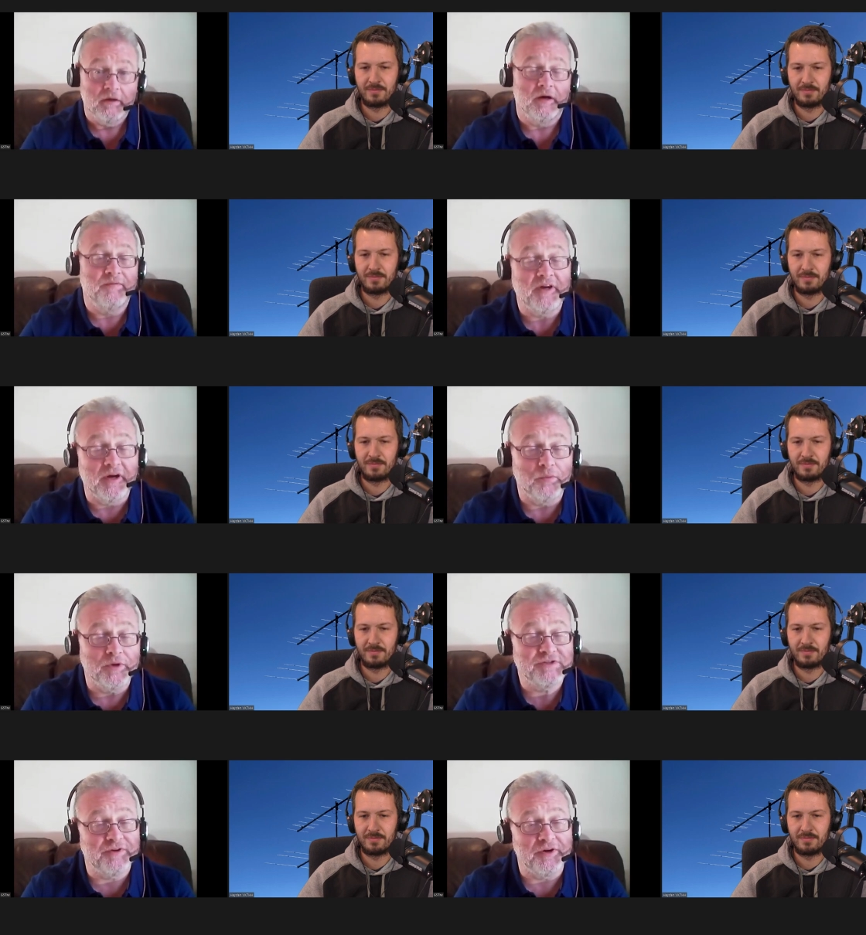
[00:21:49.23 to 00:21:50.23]
Speaker 1: I think that
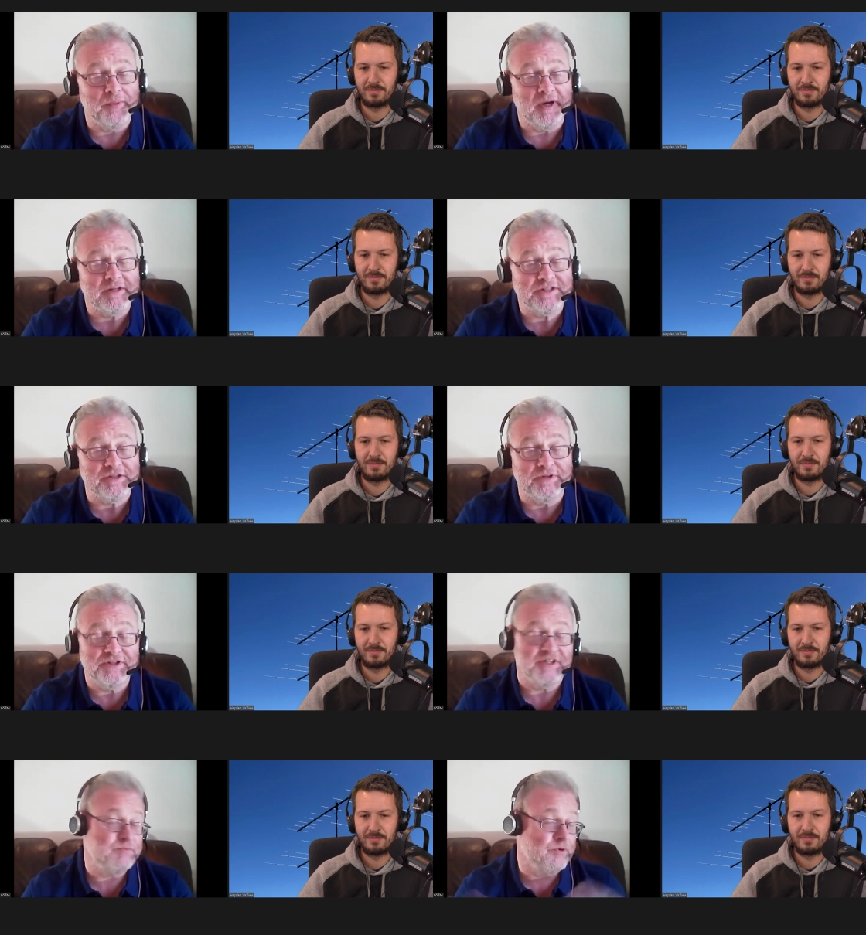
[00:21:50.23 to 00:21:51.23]
works very well too.
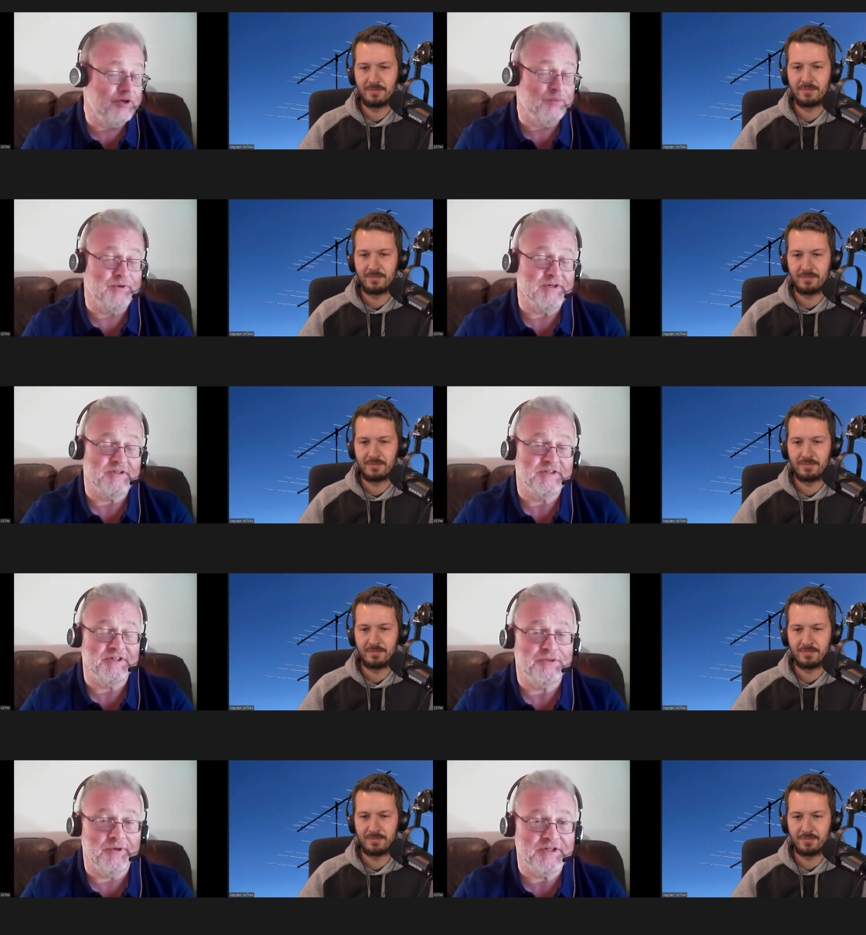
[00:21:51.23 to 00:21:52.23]
It's just what your personal
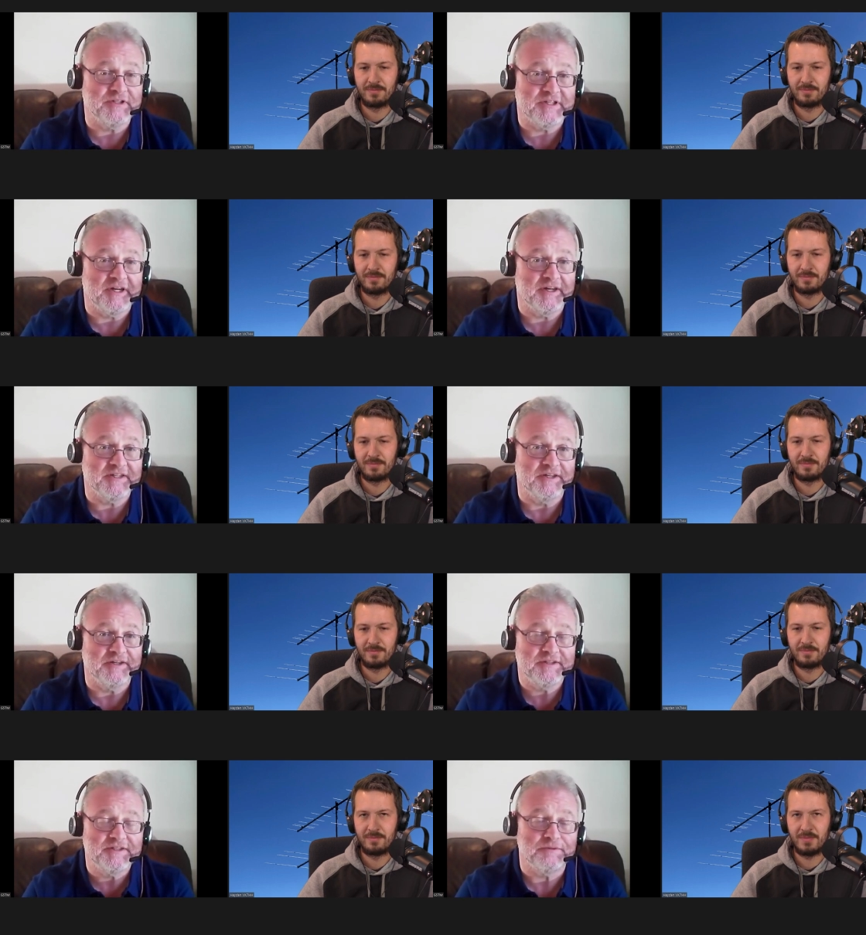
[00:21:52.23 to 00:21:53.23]
situation's like, isn't
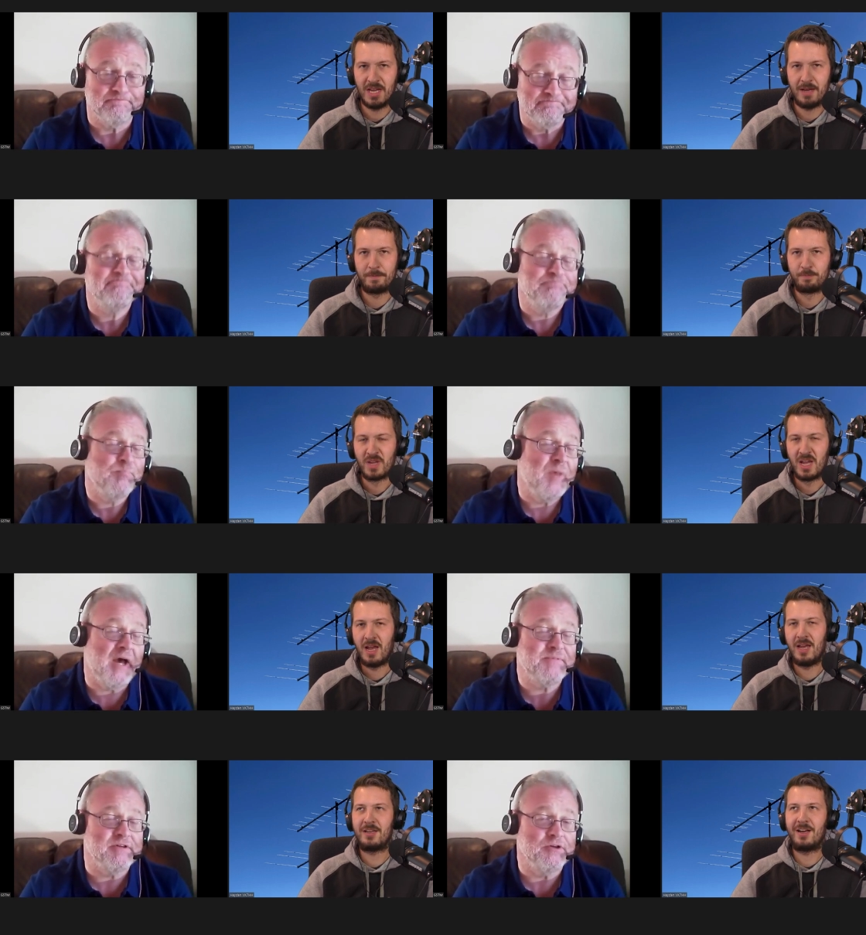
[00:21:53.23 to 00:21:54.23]
it? So, yeah,
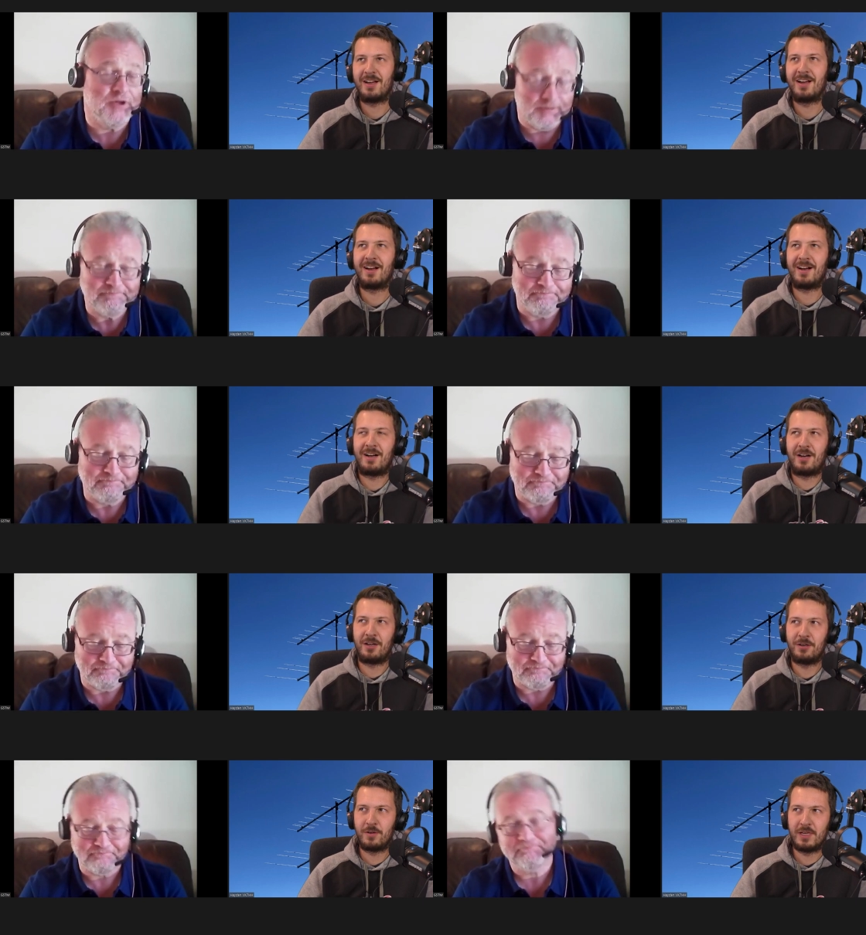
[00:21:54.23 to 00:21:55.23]
absolutely.
Speaker 2: And
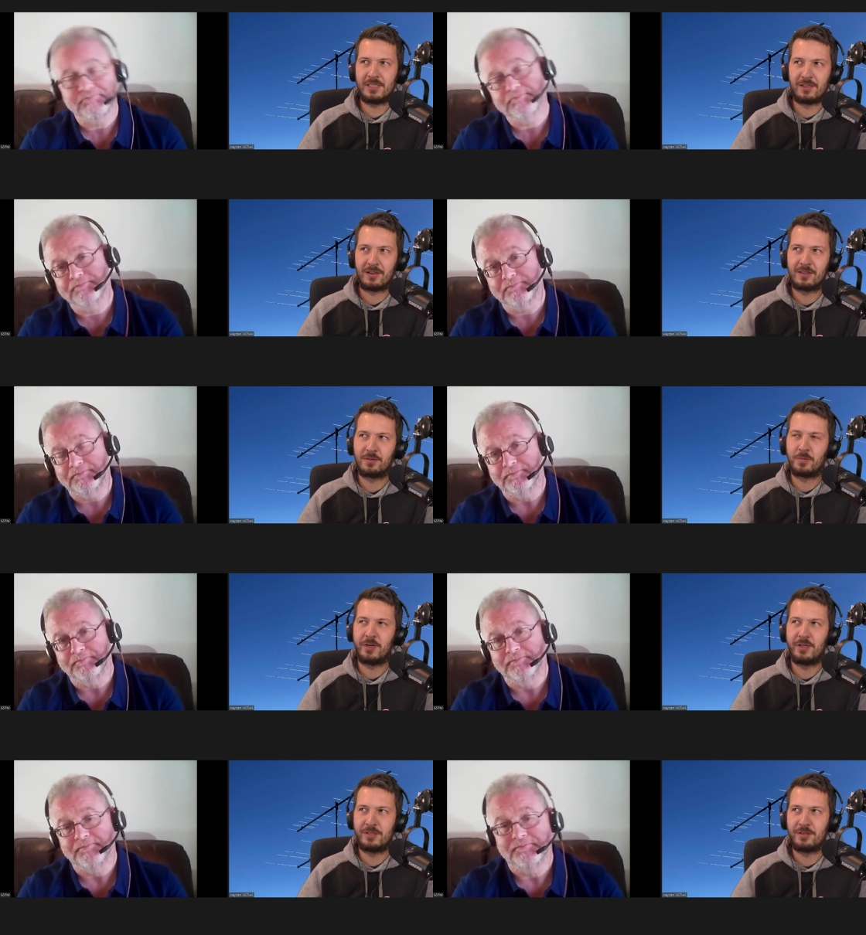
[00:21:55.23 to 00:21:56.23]
I, I always like the
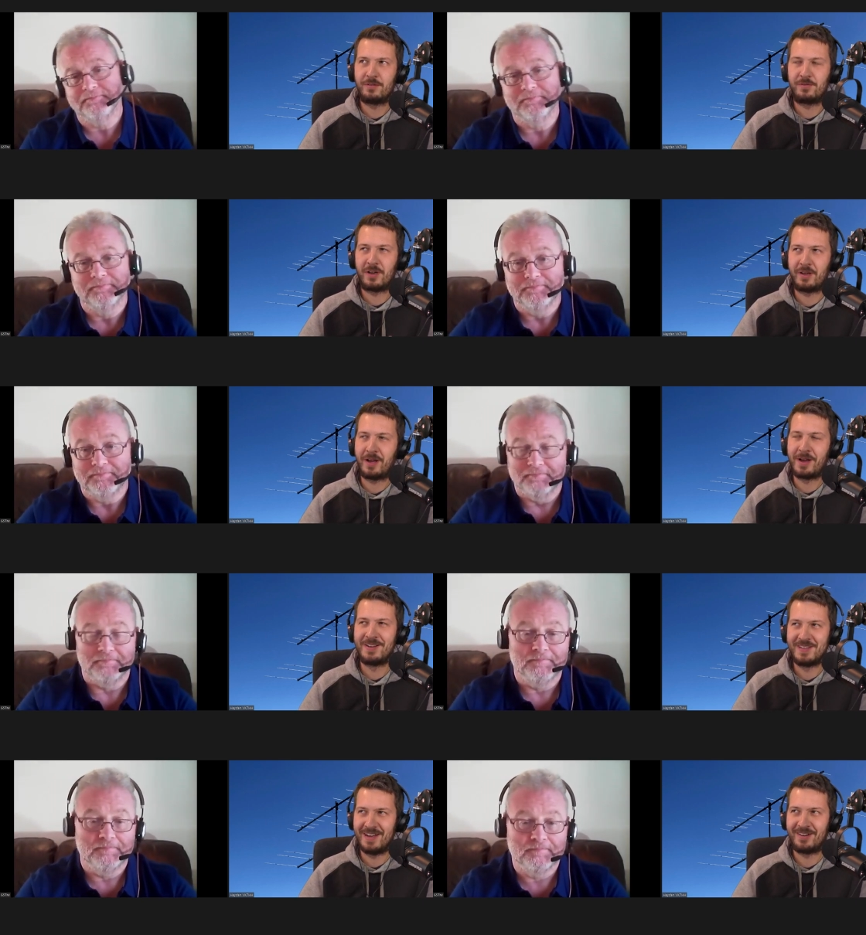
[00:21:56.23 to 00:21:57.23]
words of, I,
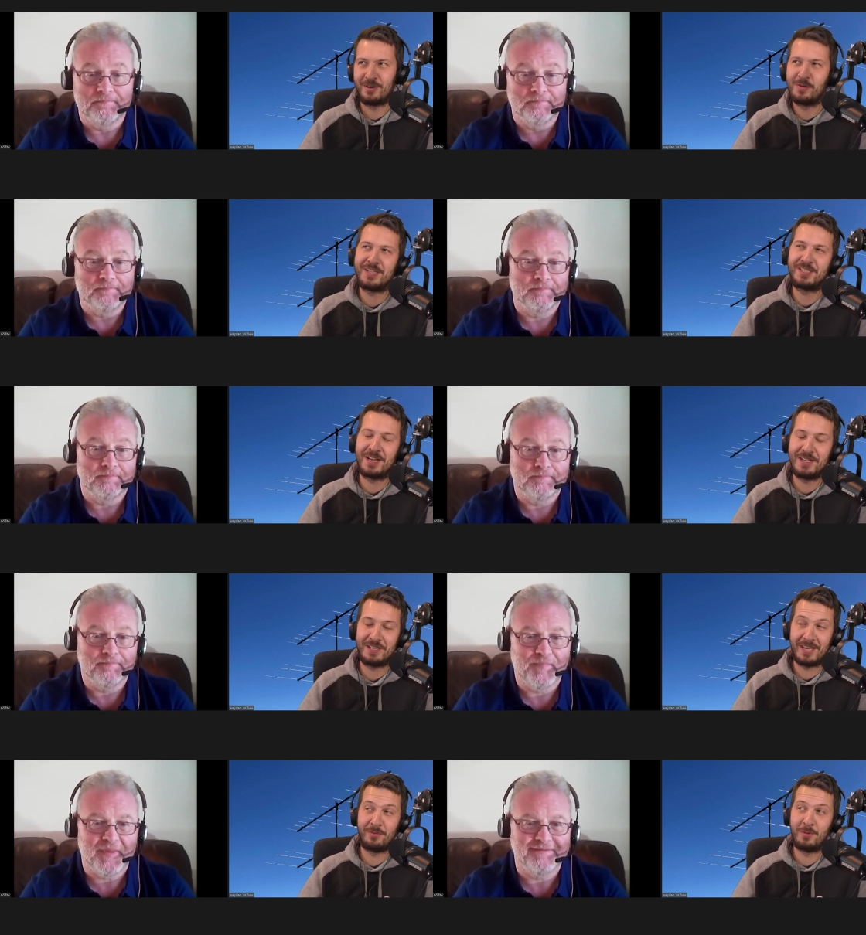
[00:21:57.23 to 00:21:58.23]
I, now I always say
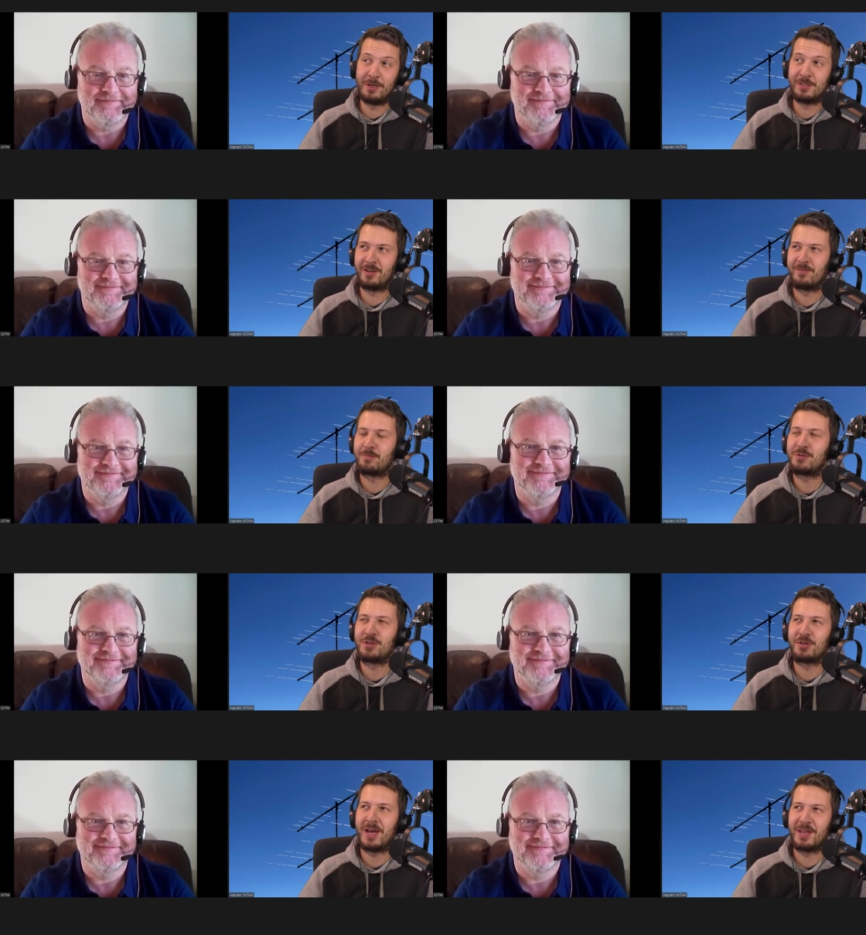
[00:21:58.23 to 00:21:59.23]
that they're the words of, I'm
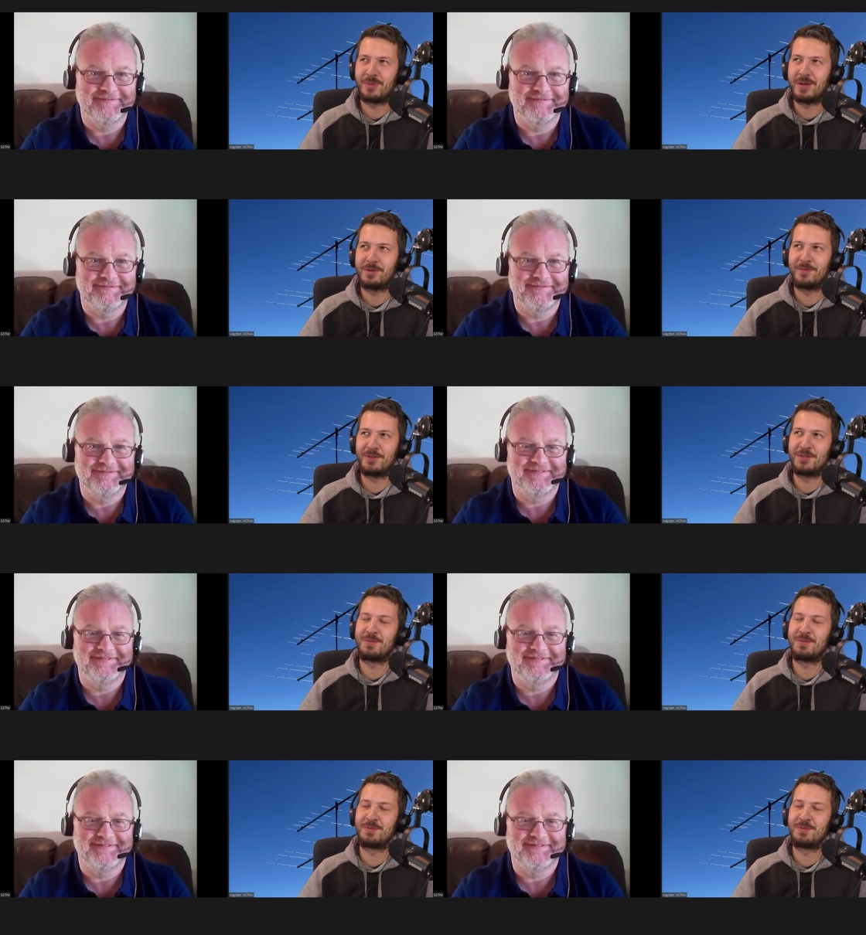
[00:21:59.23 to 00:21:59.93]
sure that other people have used